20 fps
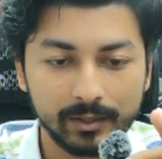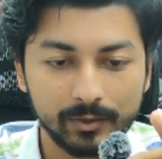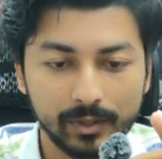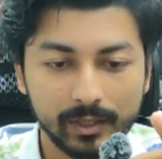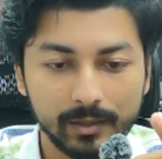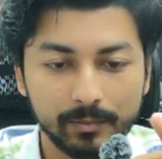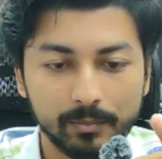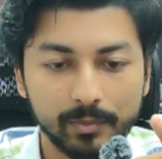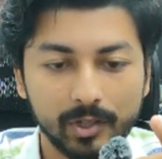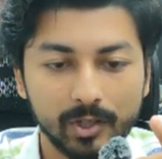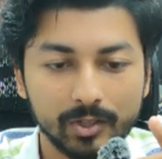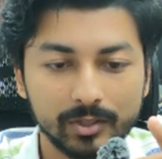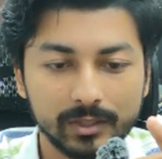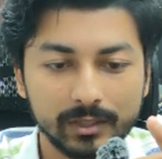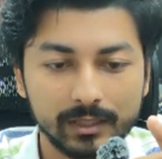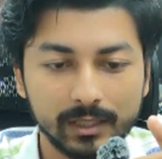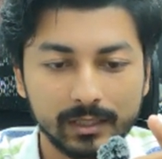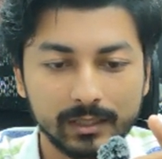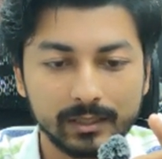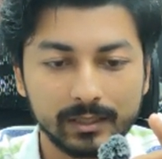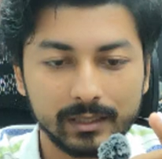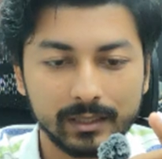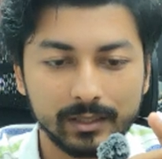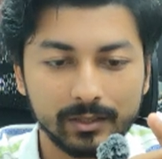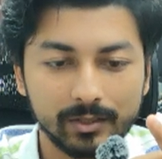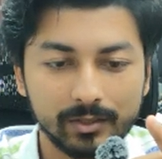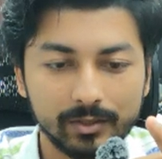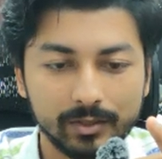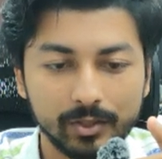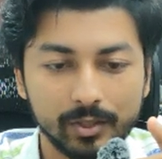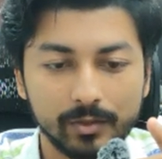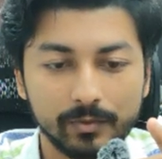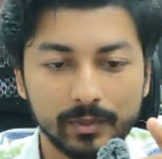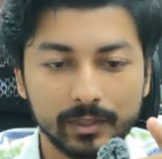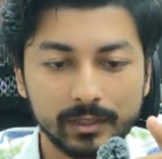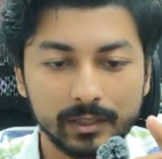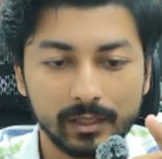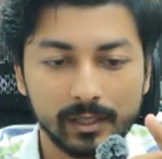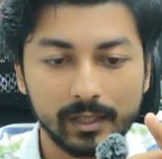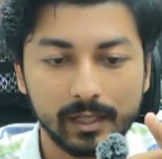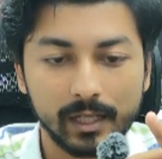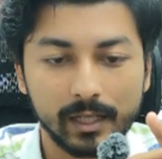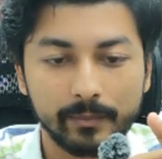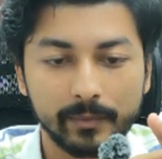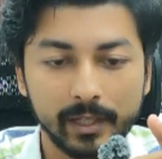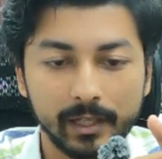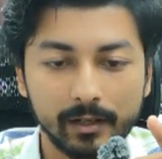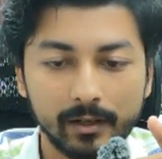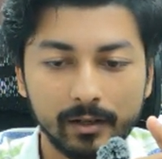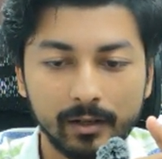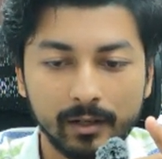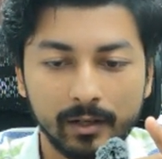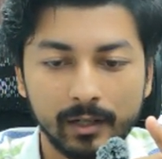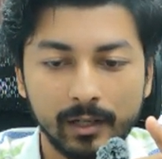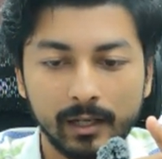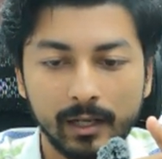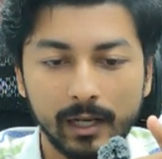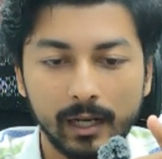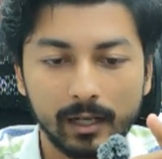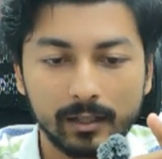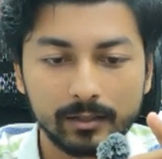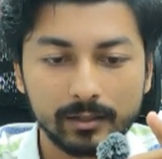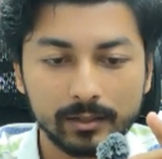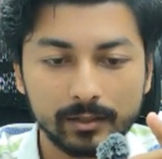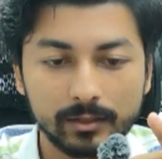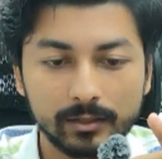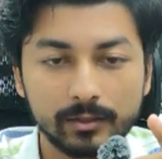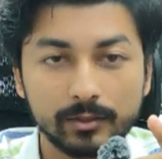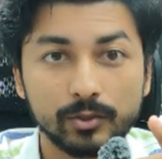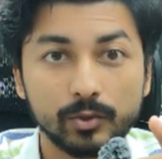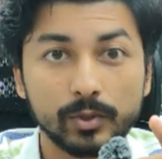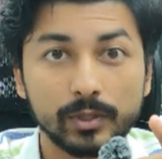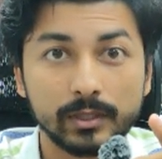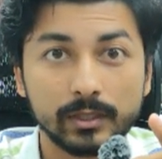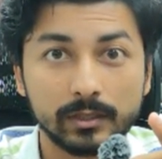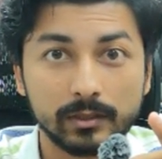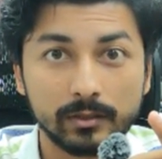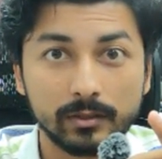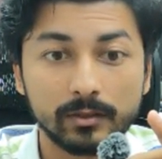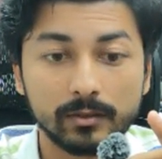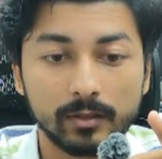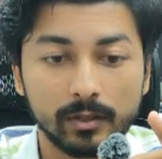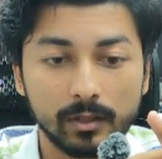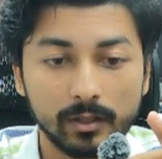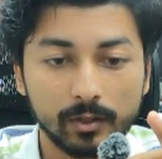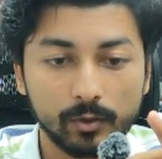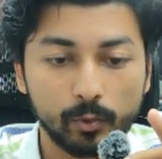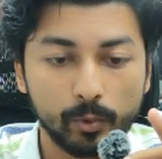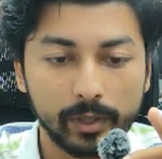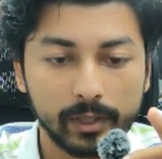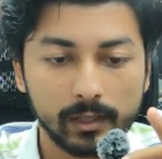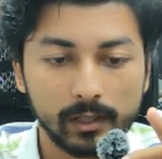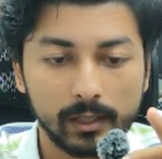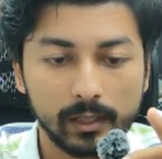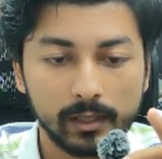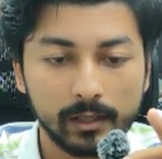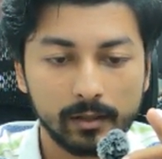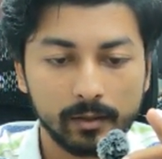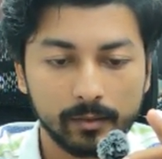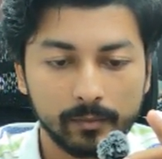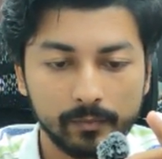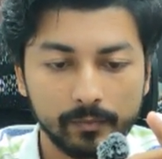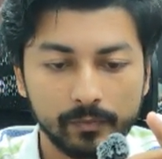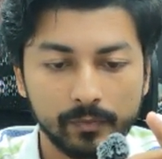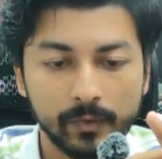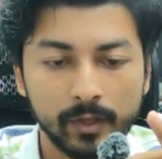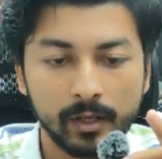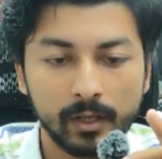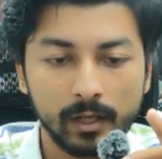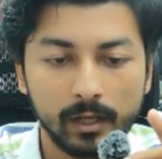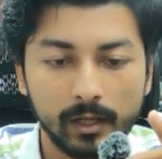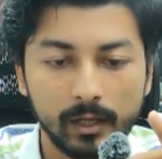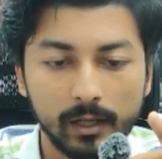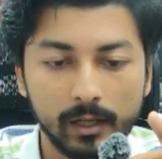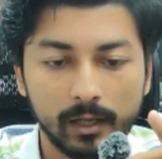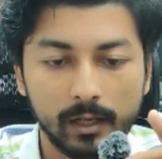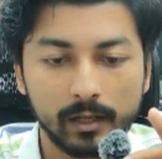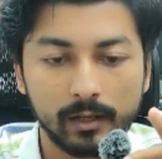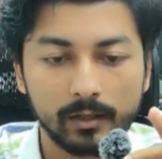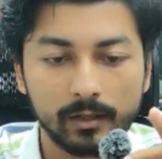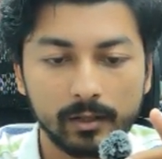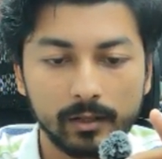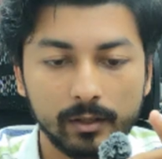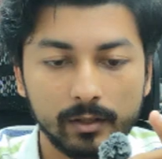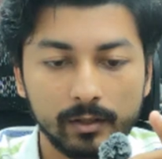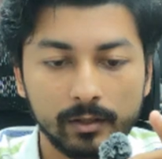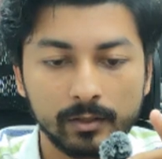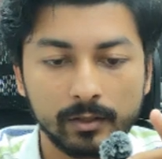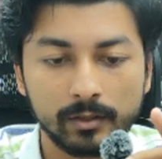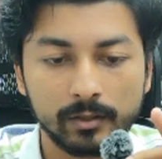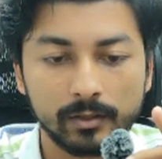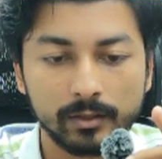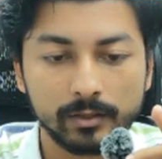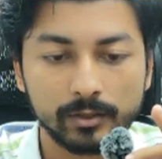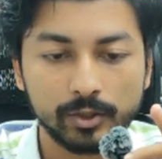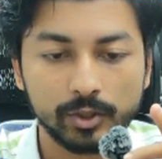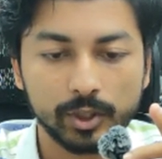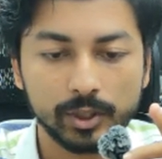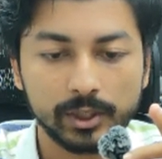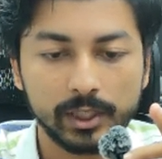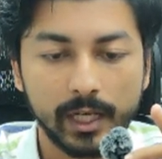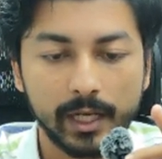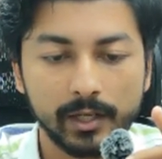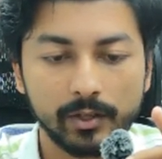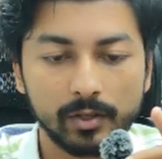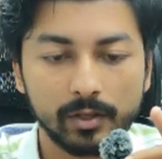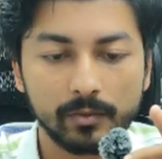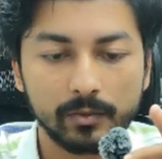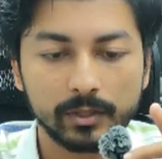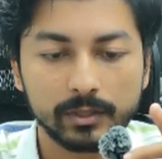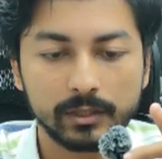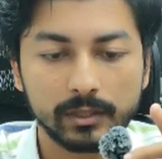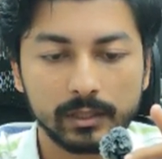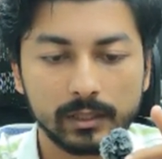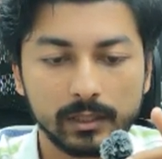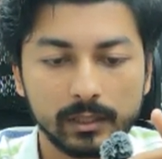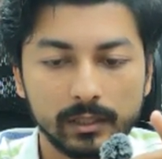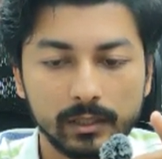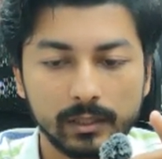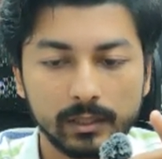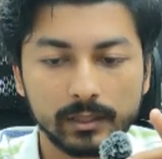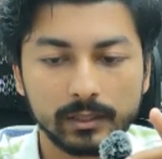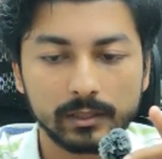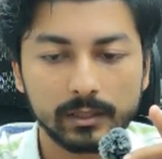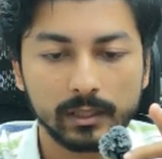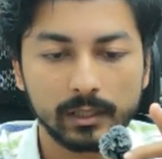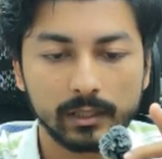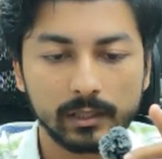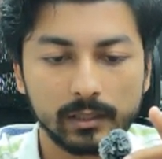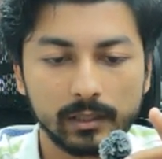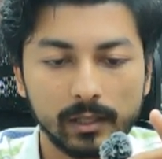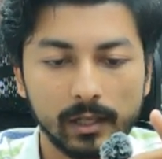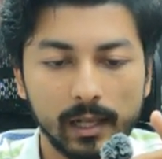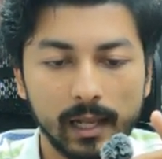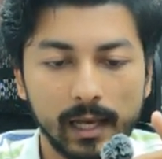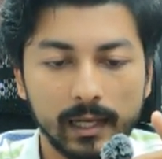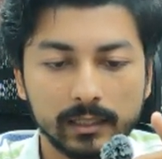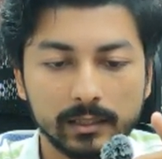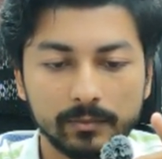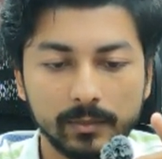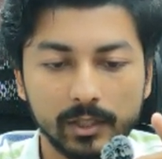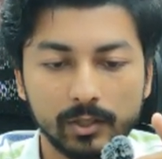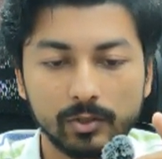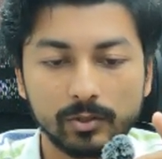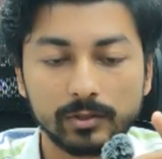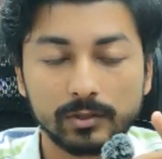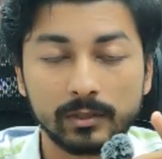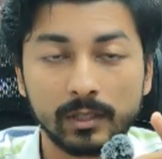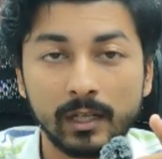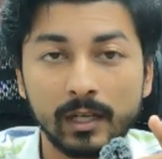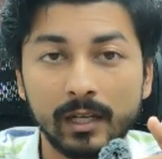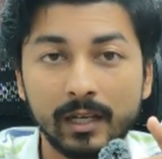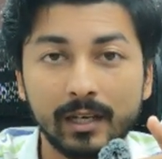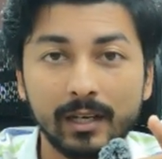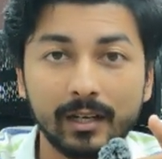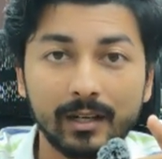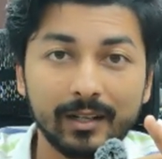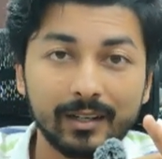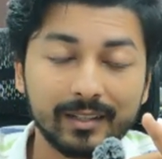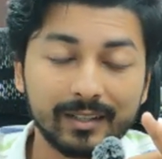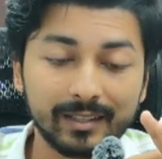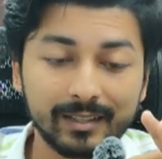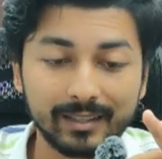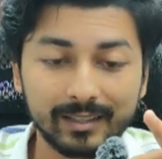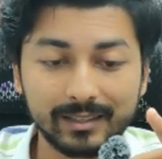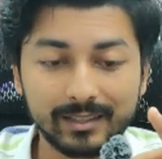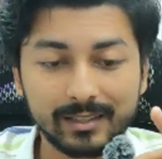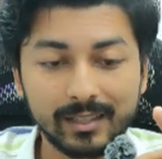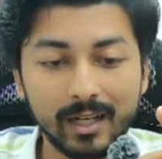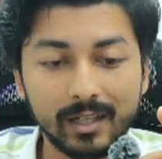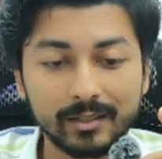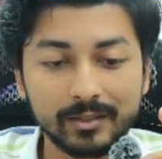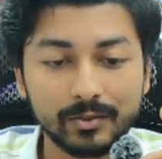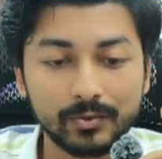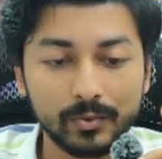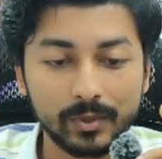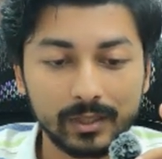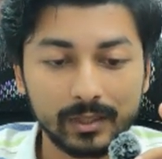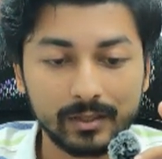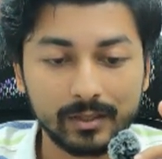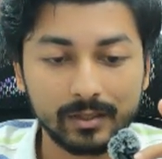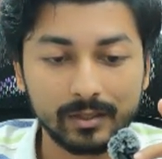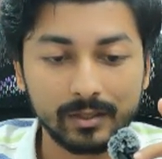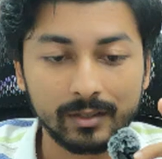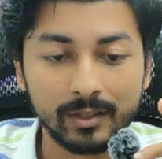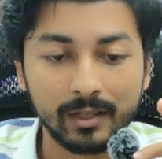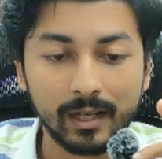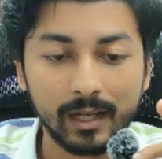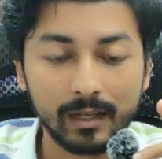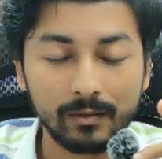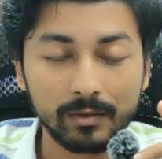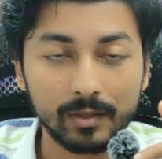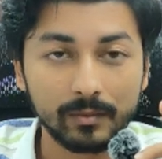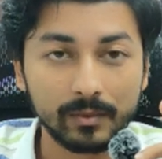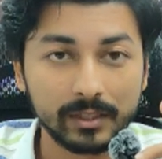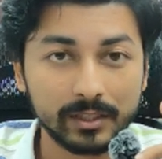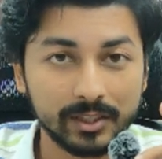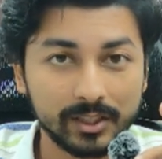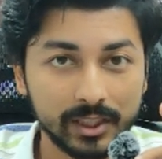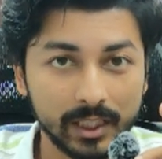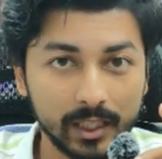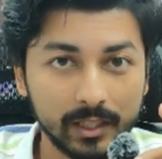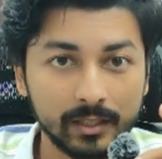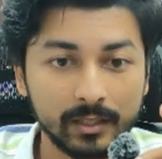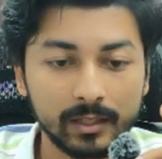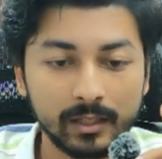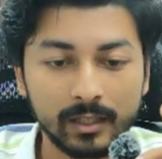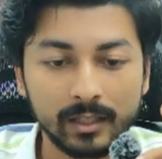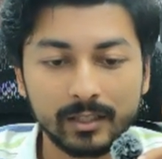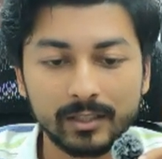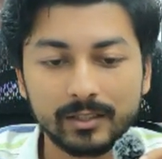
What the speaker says: You can pause it and see your university name here. I'll just do it quickly, and Chachang University is in the last because it starts with the alphabet Z.